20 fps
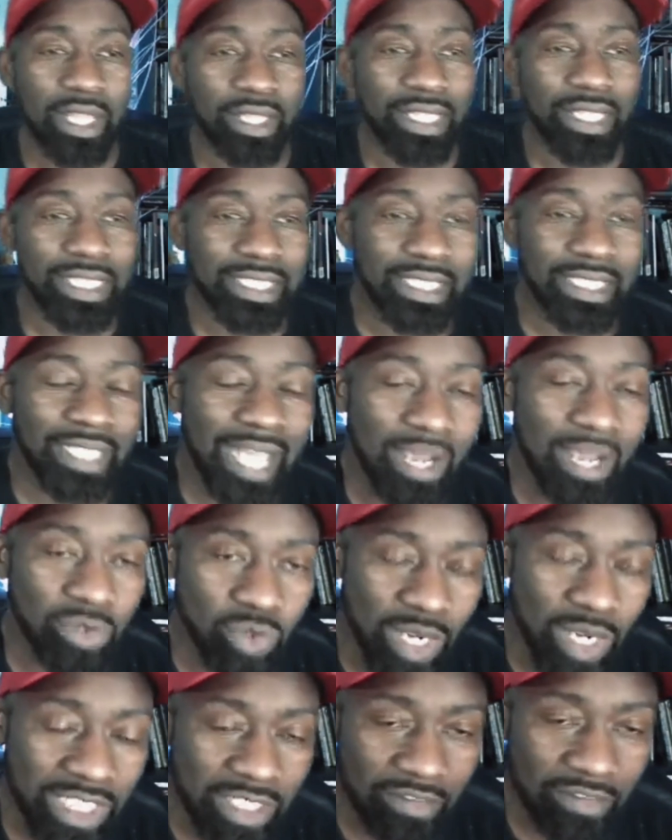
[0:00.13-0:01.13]
Listen, I
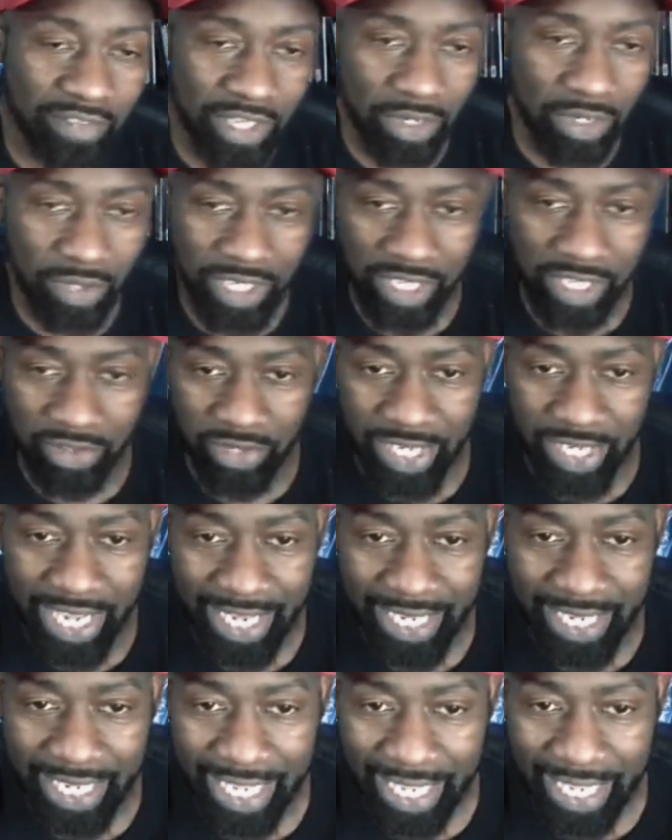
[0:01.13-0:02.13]
was watching a video the other
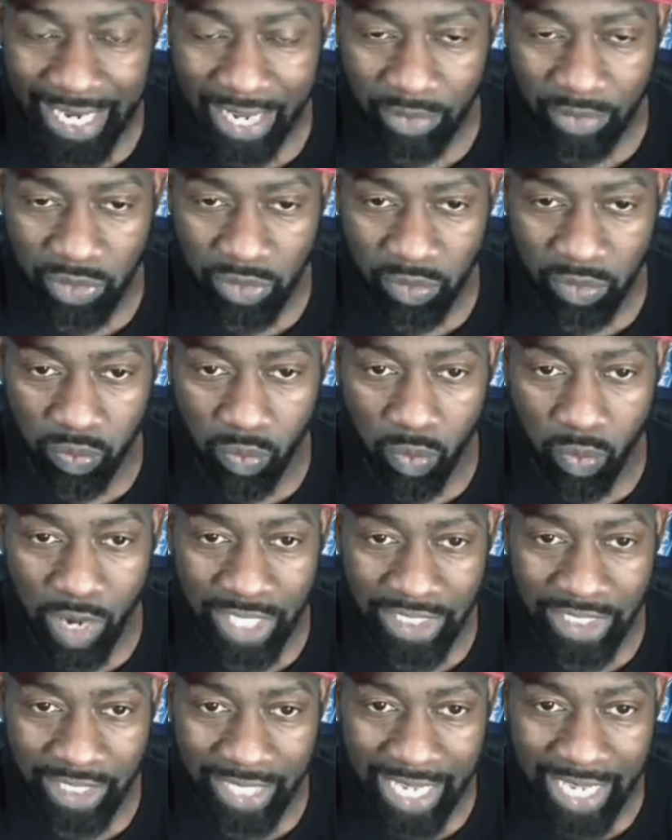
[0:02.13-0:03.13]
day, and I was
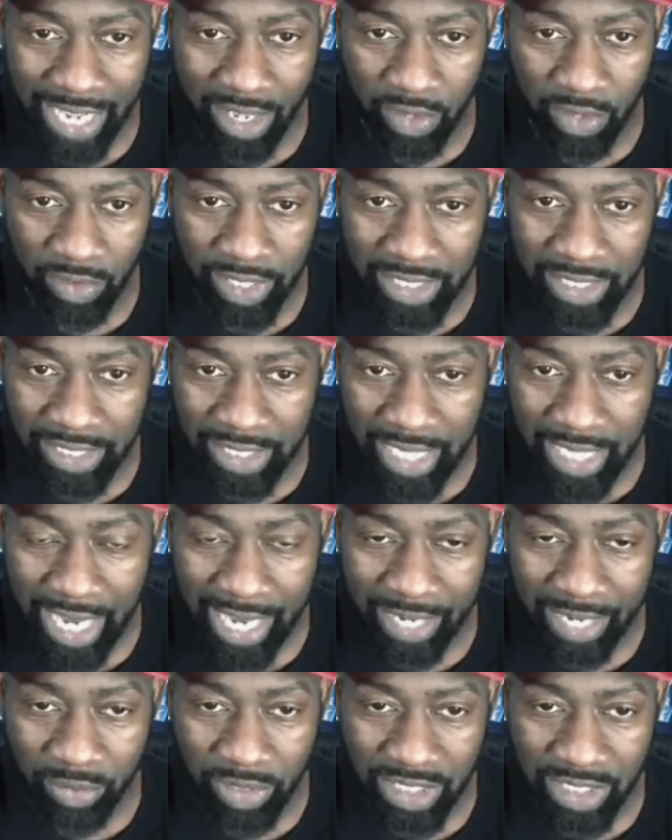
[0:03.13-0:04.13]
watching how this
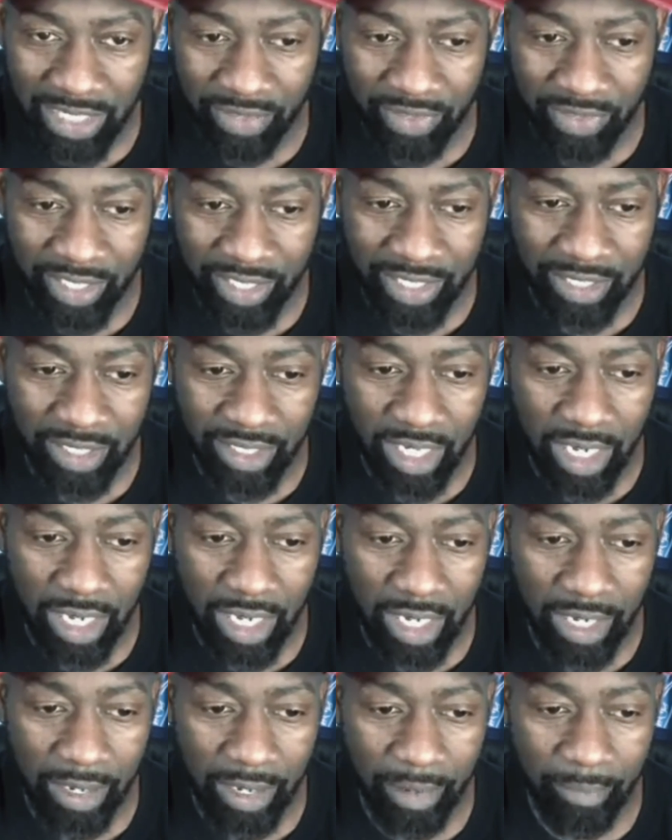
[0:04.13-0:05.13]
guy was giving
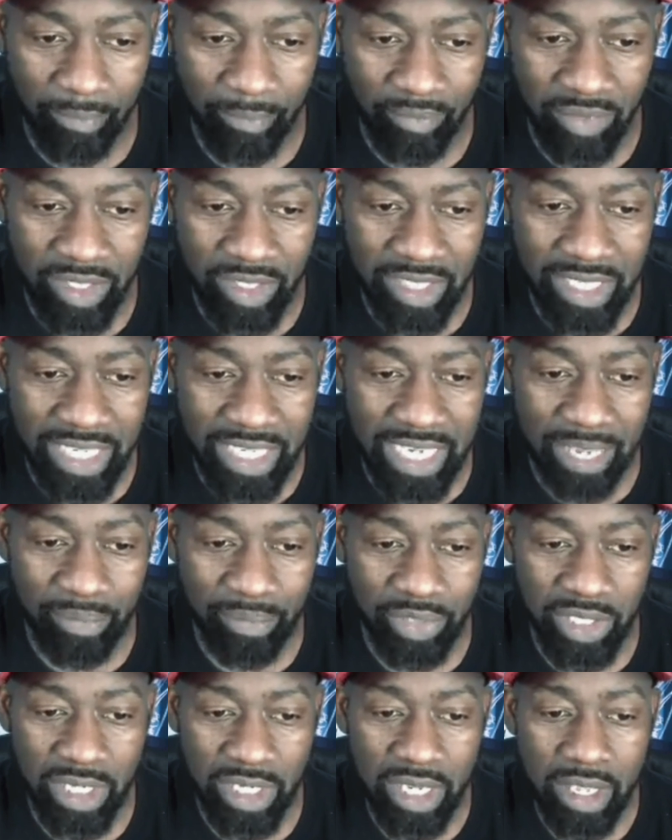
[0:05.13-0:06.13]

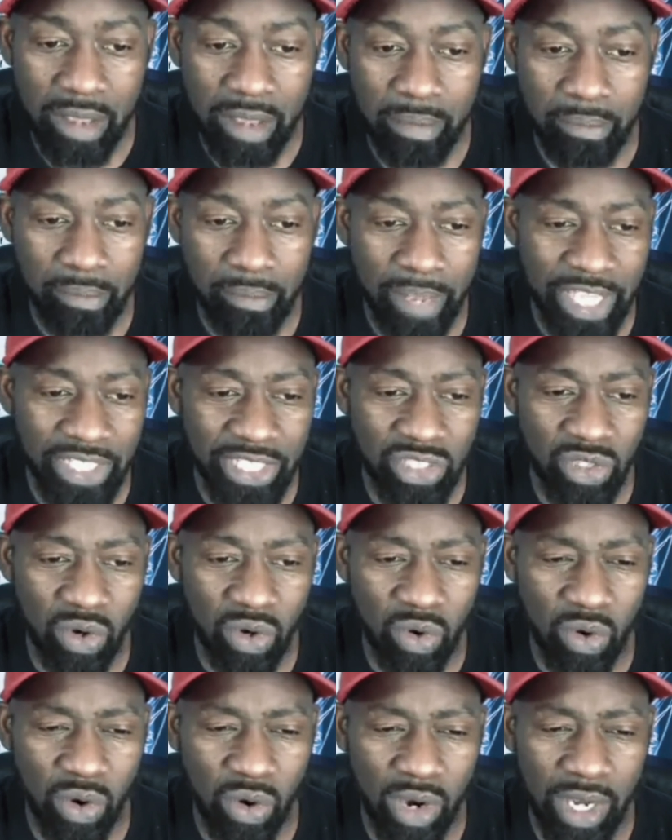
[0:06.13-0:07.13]
tips based
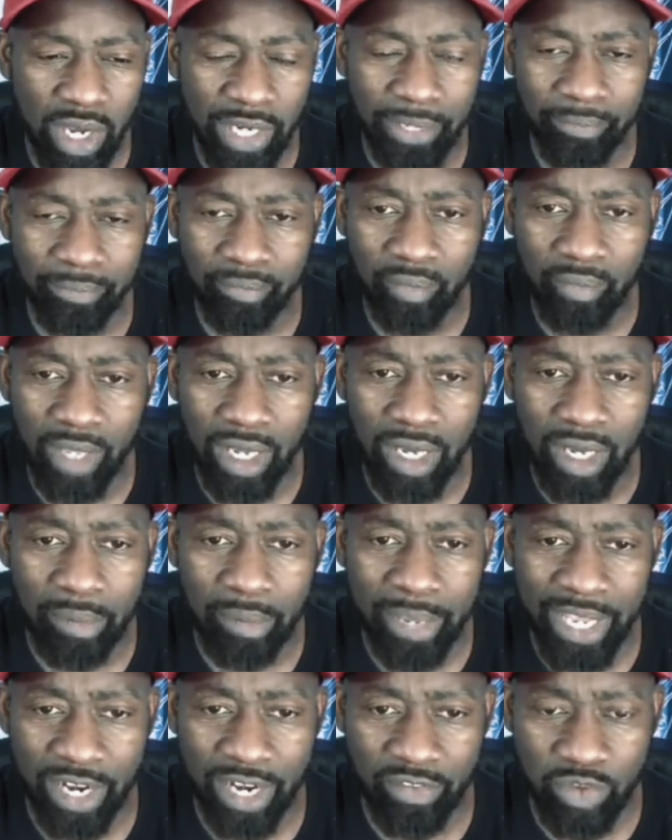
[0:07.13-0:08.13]
on
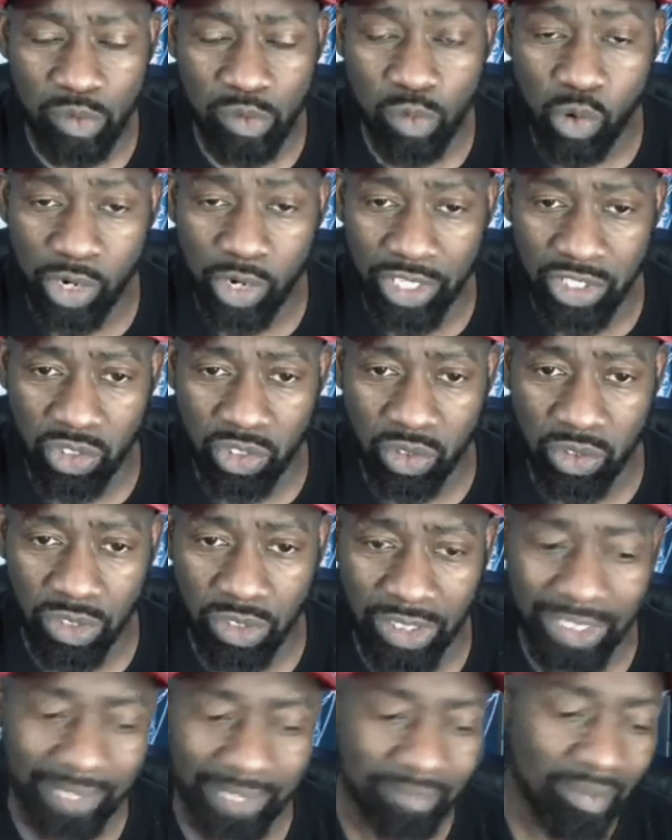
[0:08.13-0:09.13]
paying off your mortgage
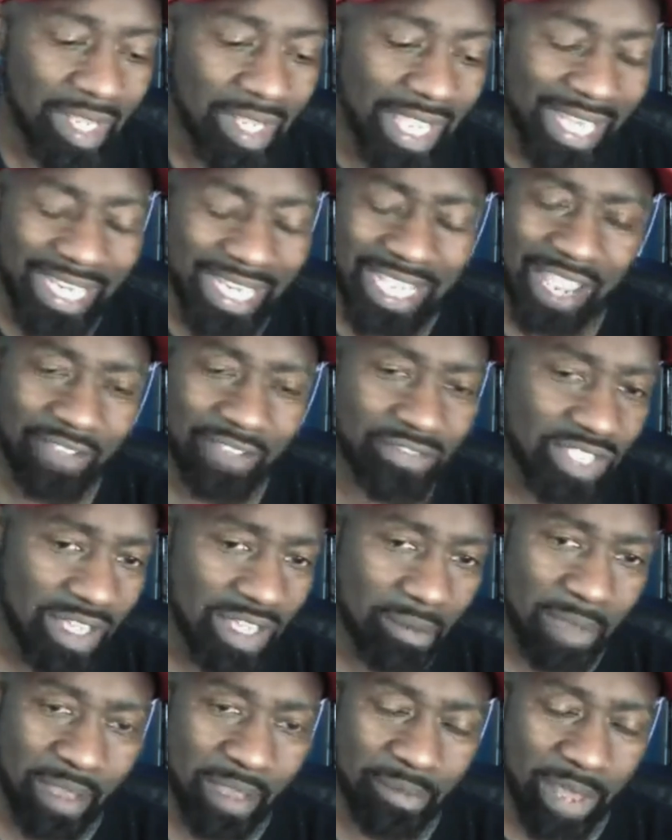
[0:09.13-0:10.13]
early, and he gave
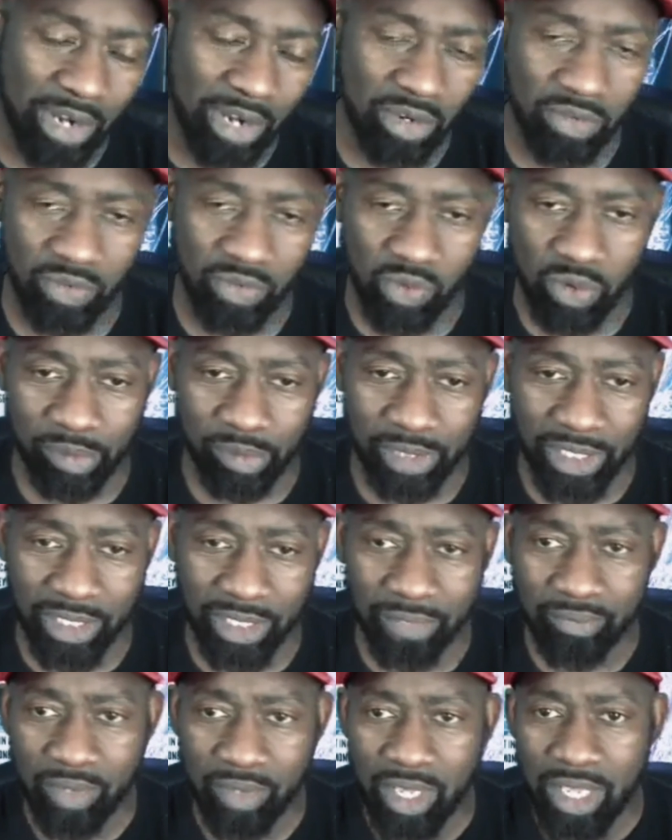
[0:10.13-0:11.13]
some mathematical
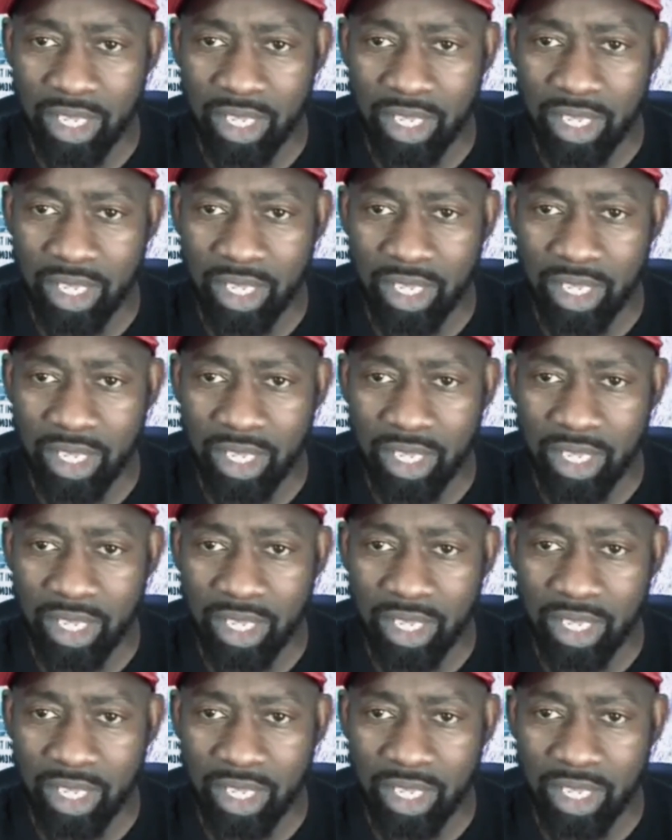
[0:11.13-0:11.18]
formula,